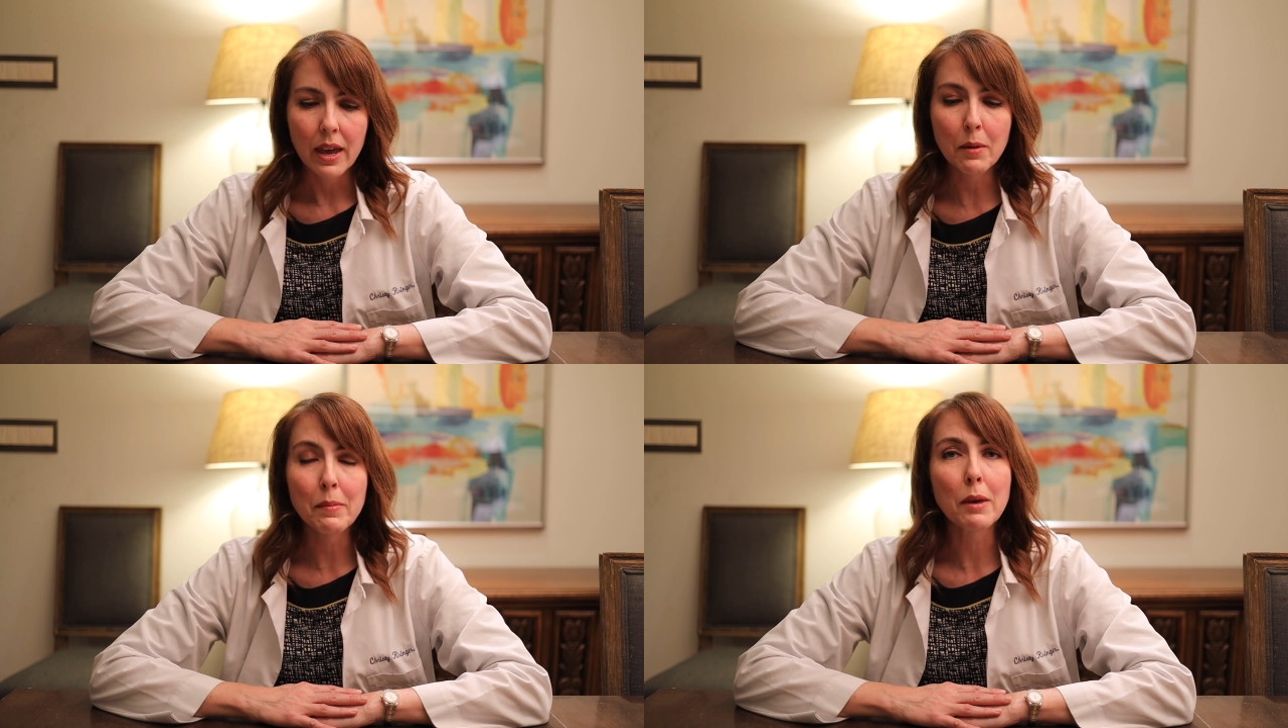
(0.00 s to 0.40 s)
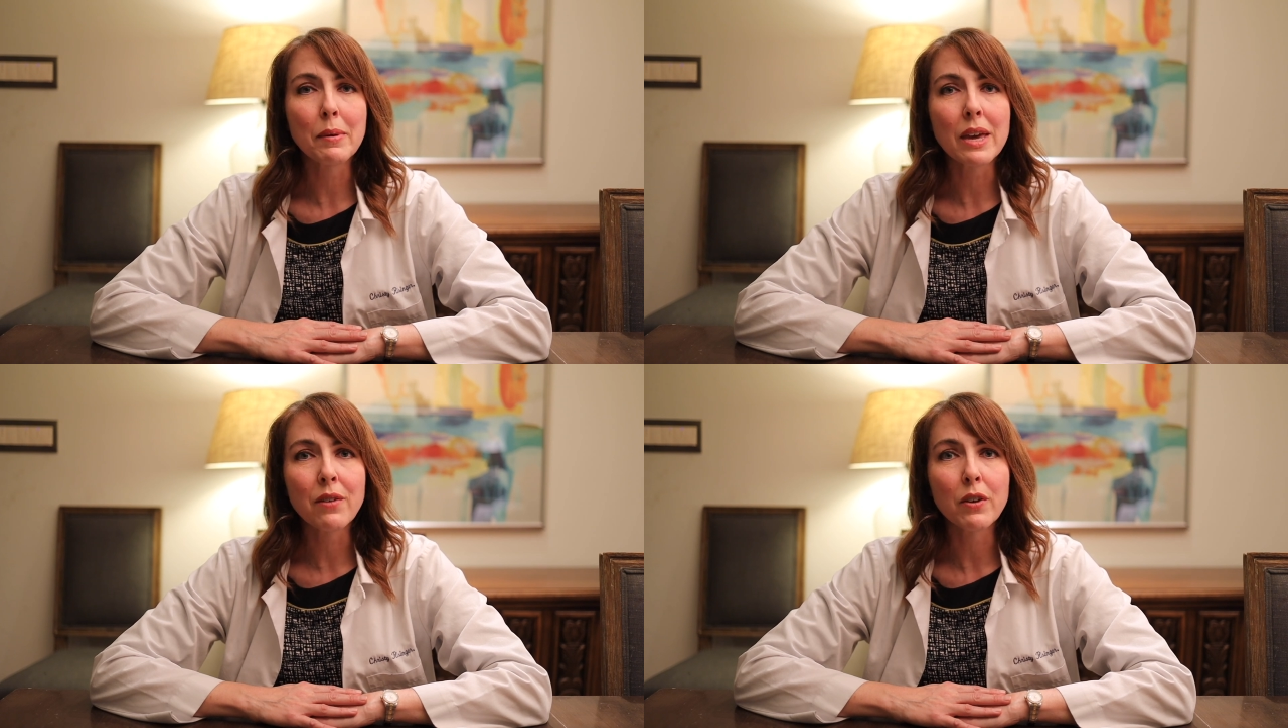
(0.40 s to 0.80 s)
It may
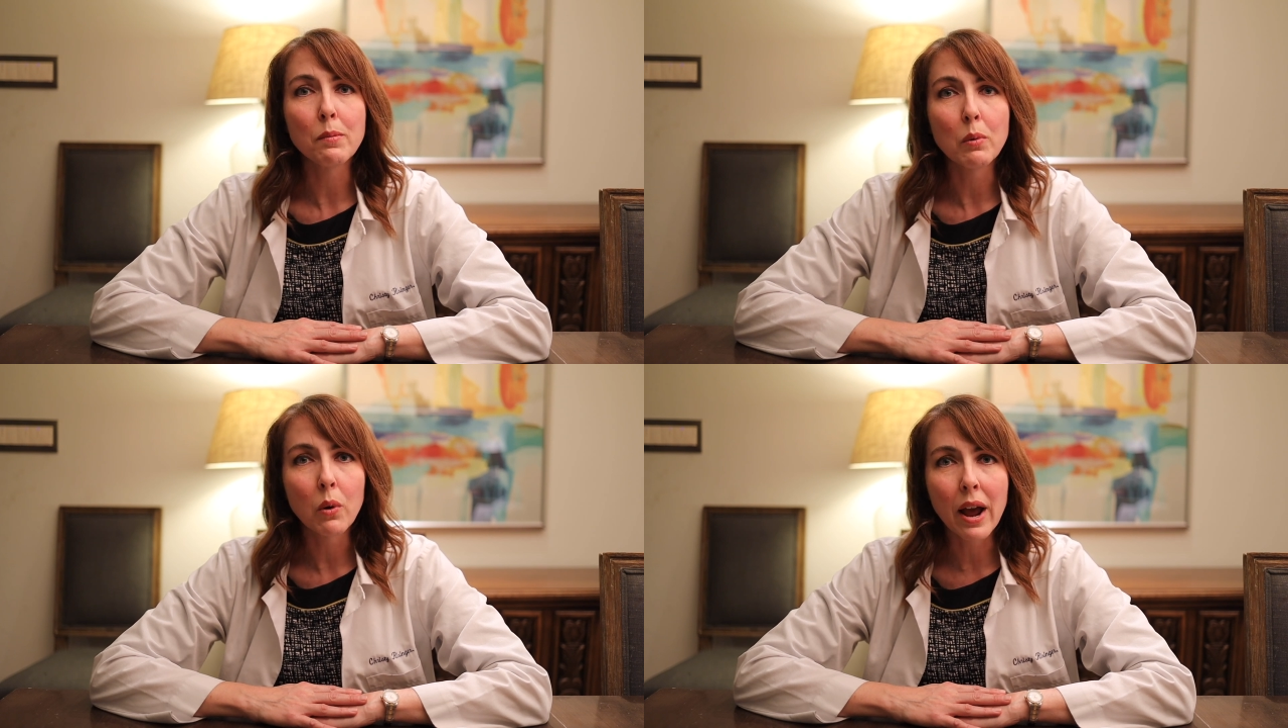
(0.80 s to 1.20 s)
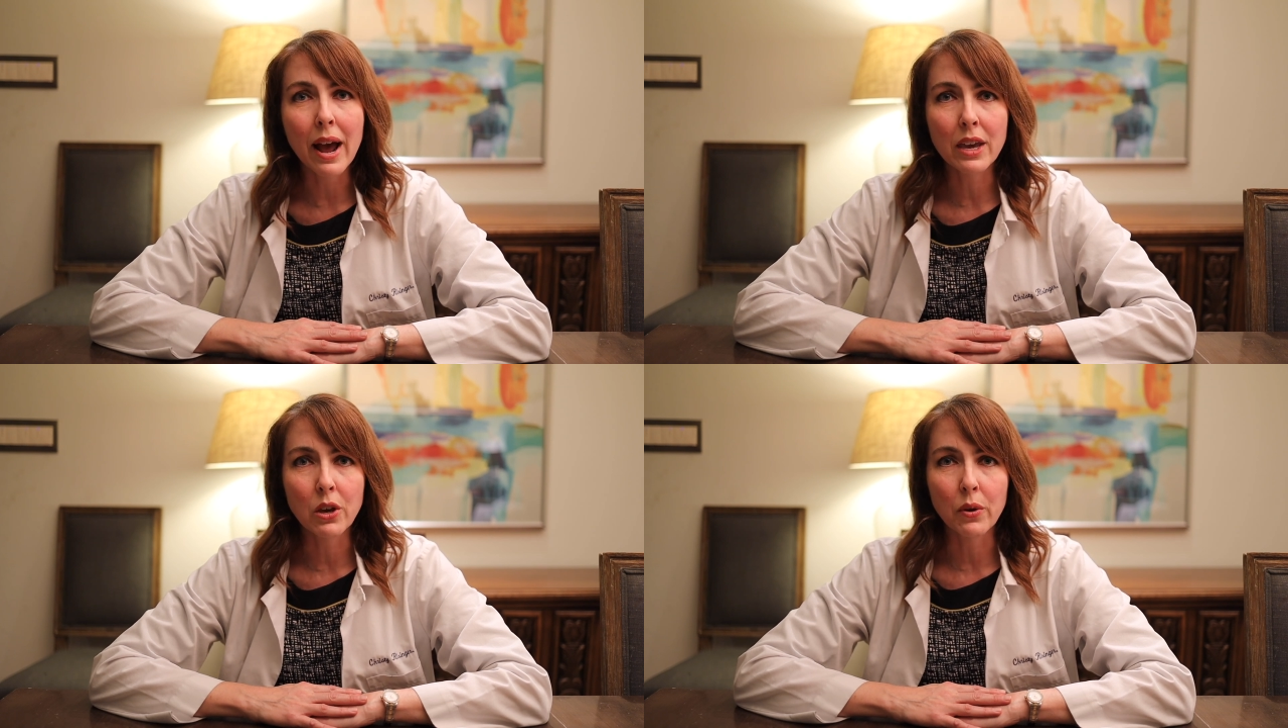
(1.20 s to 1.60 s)
be even more
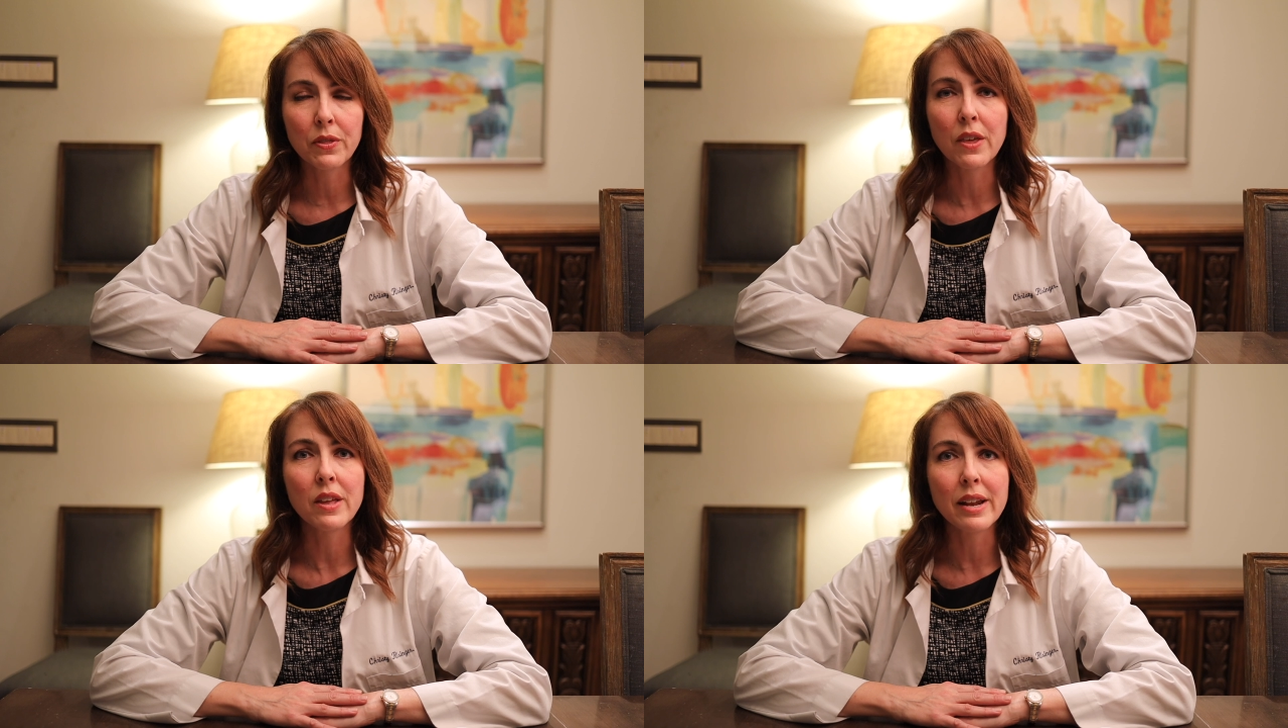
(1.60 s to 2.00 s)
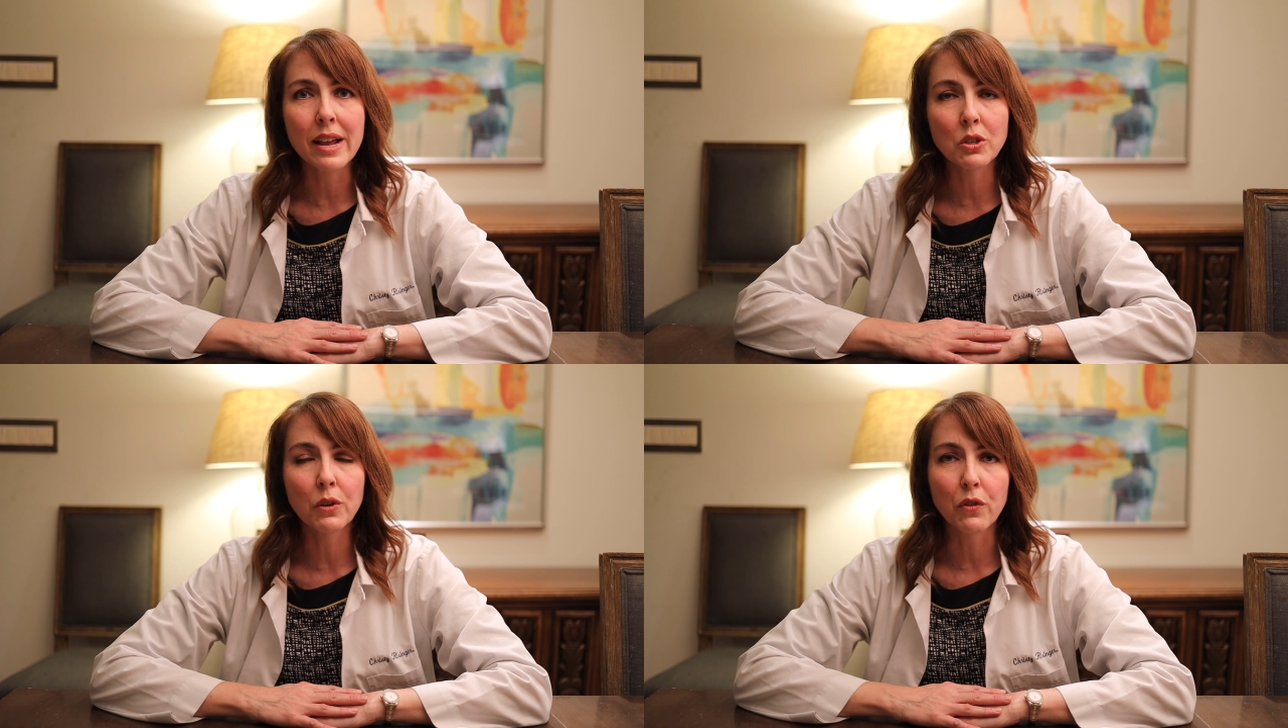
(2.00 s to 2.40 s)
accurate than the
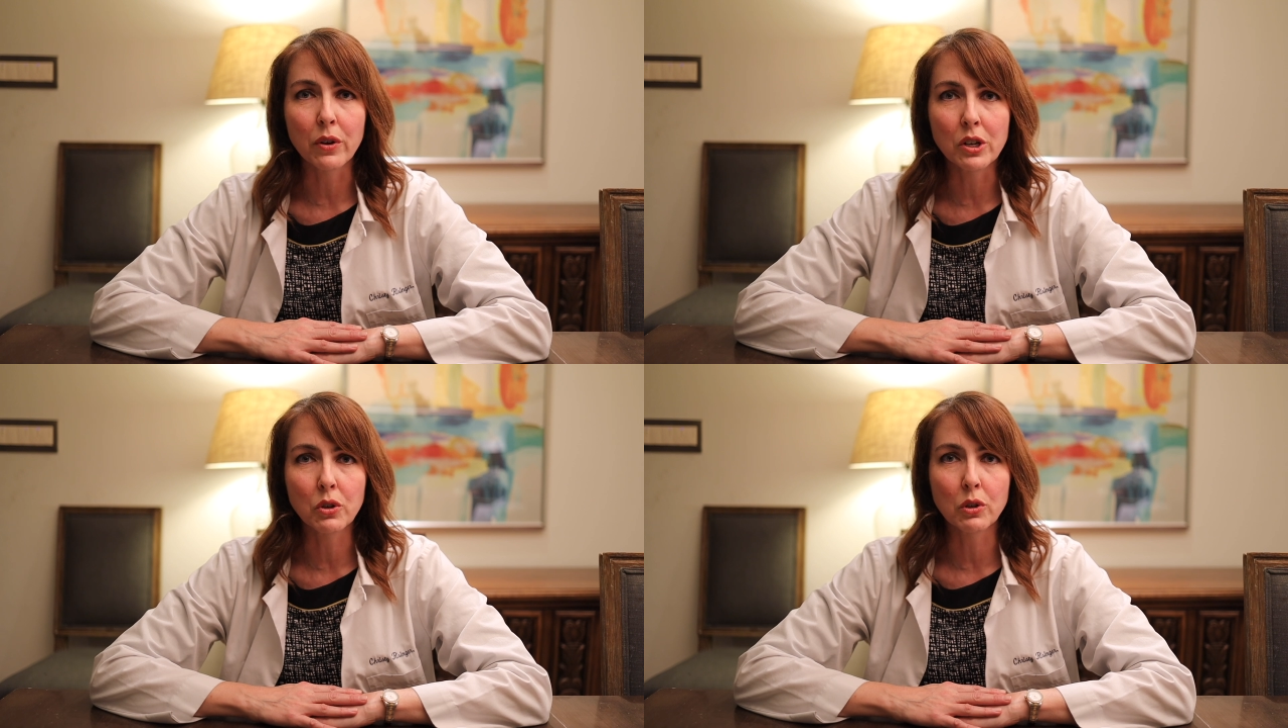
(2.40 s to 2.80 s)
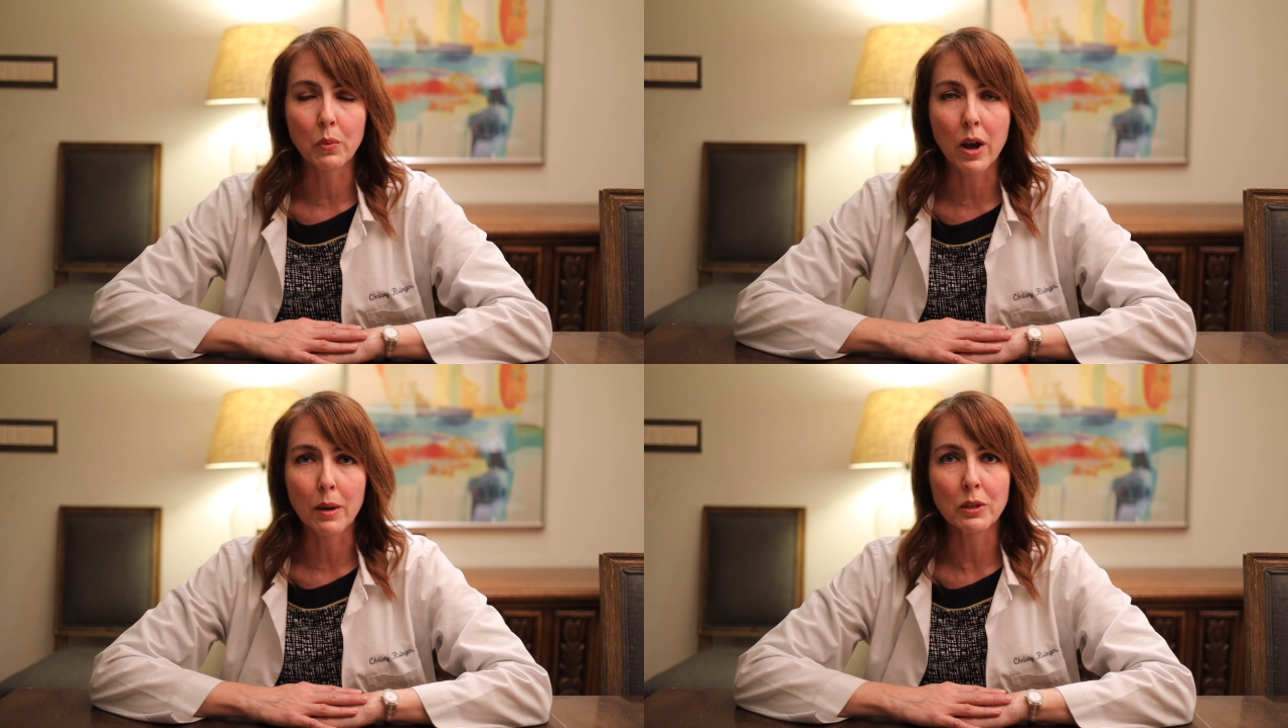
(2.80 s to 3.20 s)
nasopharyngeal
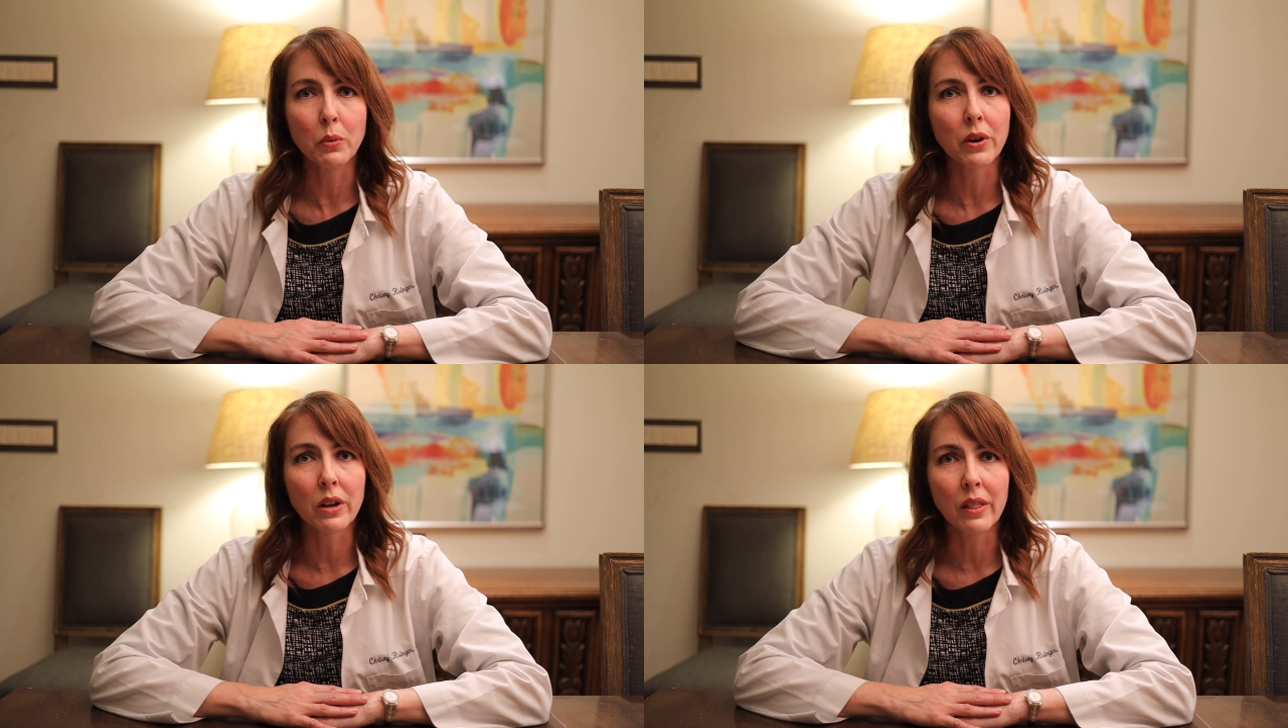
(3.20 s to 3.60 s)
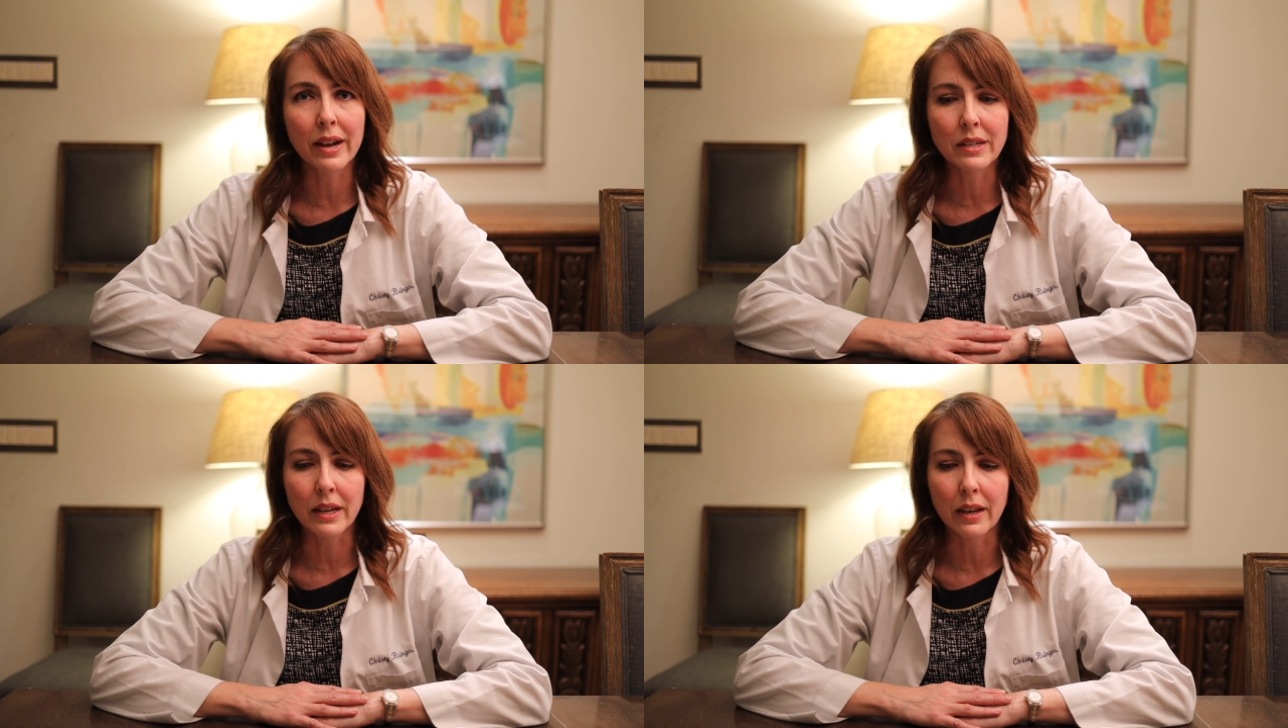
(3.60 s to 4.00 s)
swabs that we're
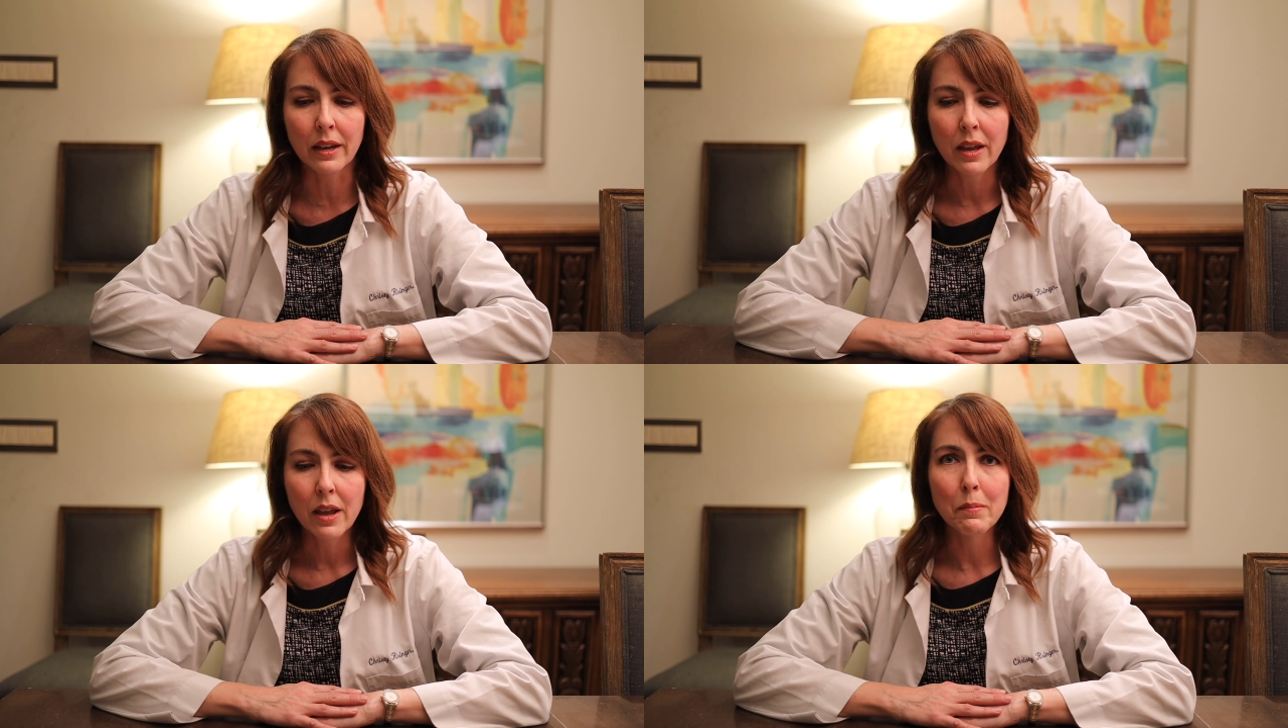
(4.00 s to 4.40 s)
collecting,